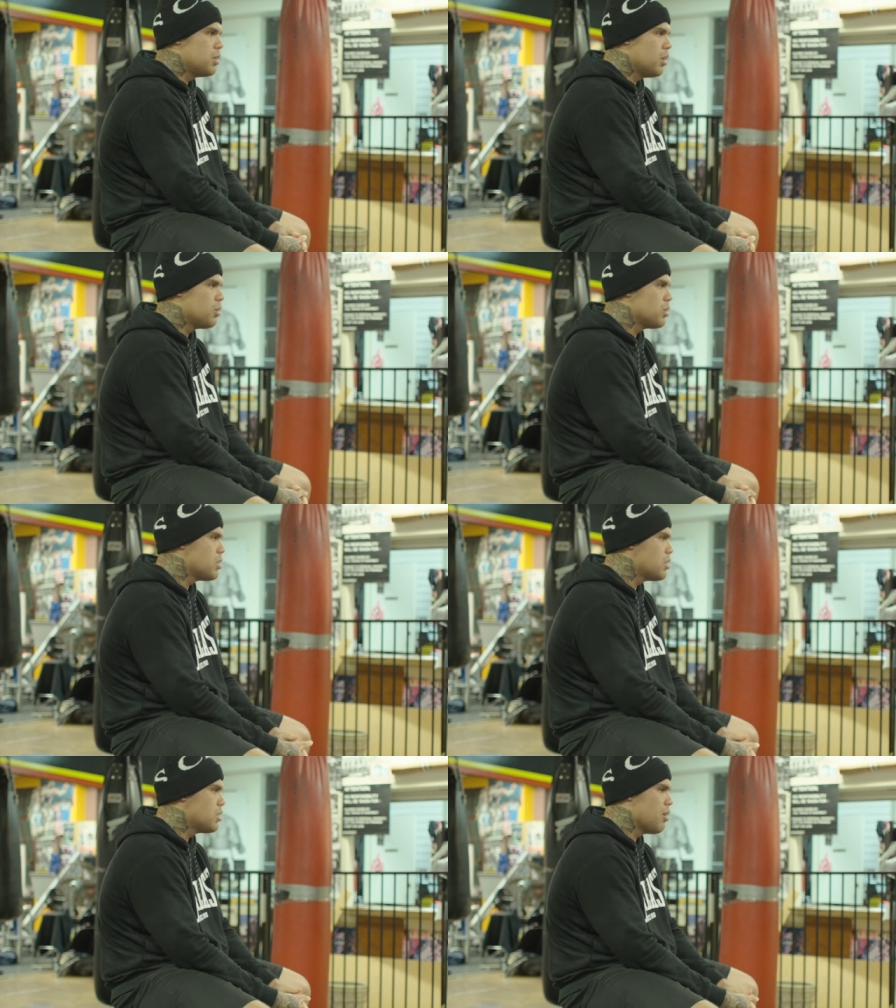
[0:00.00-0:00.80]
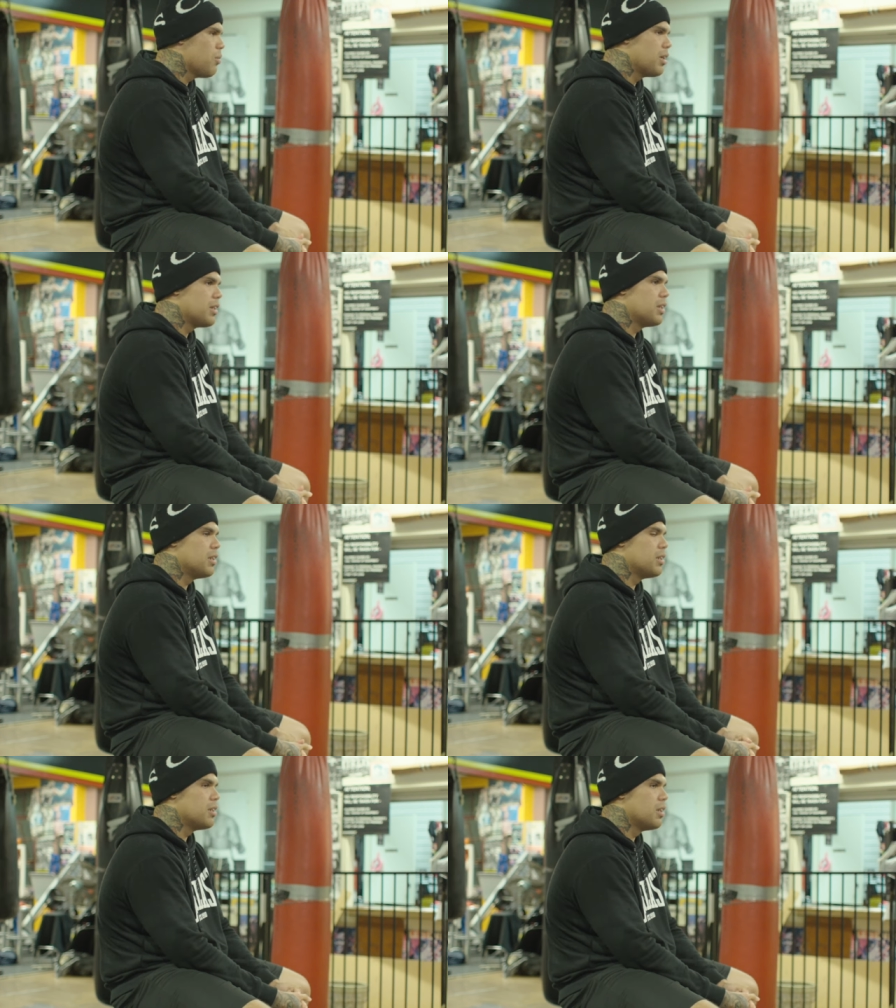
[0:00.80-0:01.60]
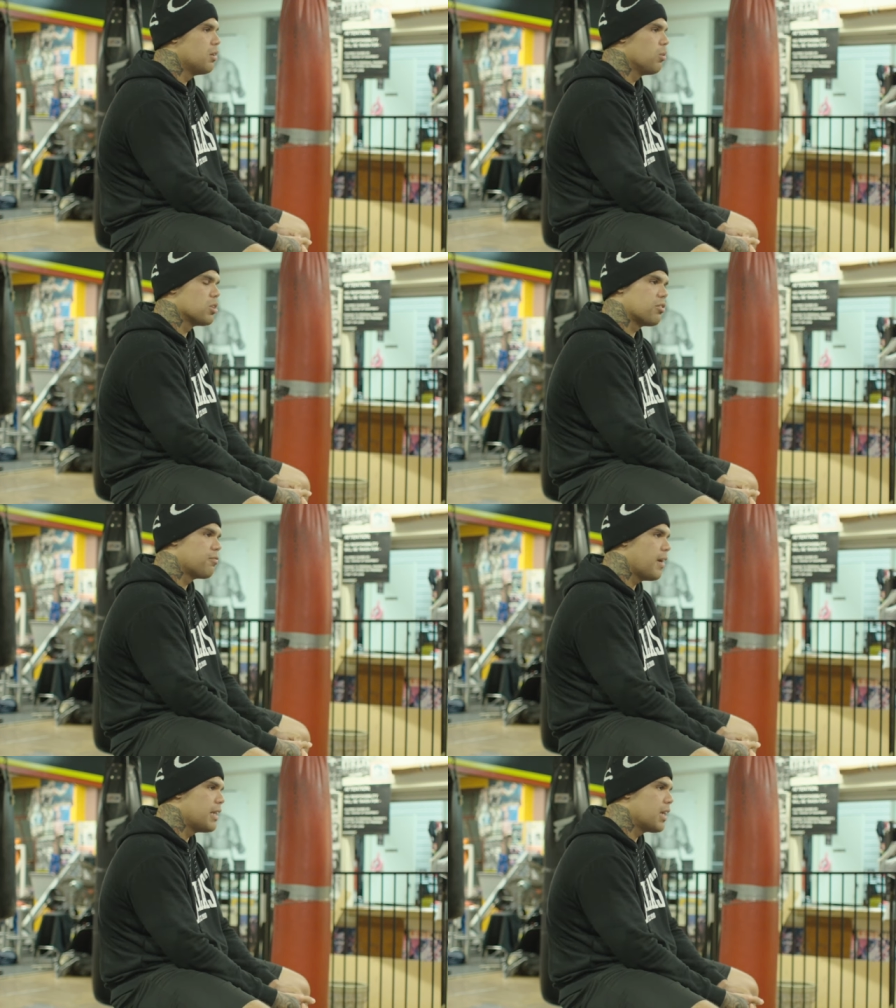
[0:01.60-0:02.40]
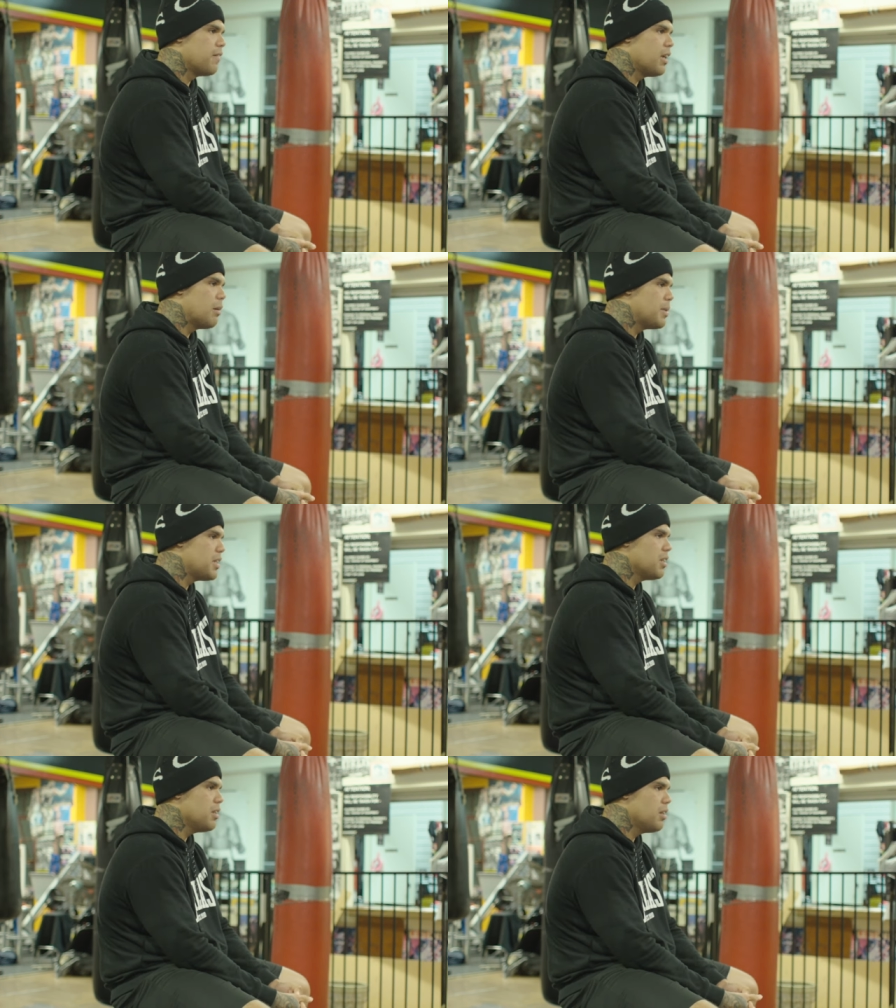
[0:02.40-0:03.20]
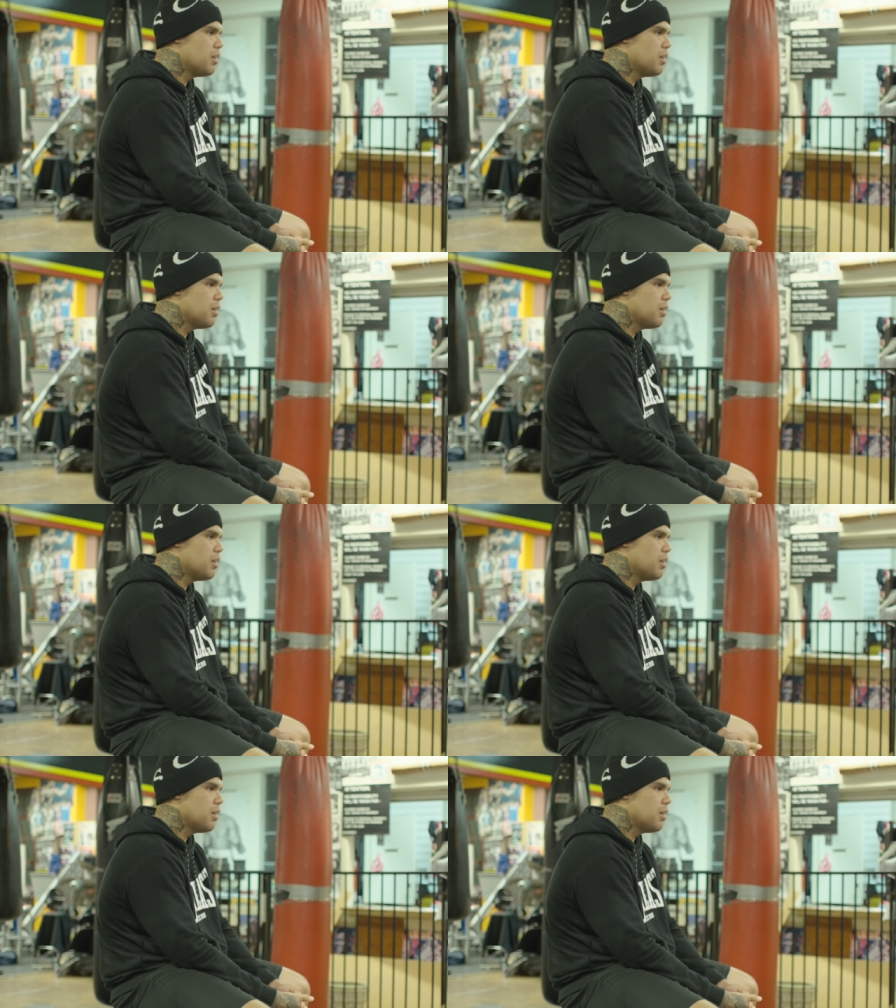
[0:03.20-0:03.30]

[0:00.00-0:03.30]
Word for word: you know, just someone that didn't, wasn't afraid to give their opinion.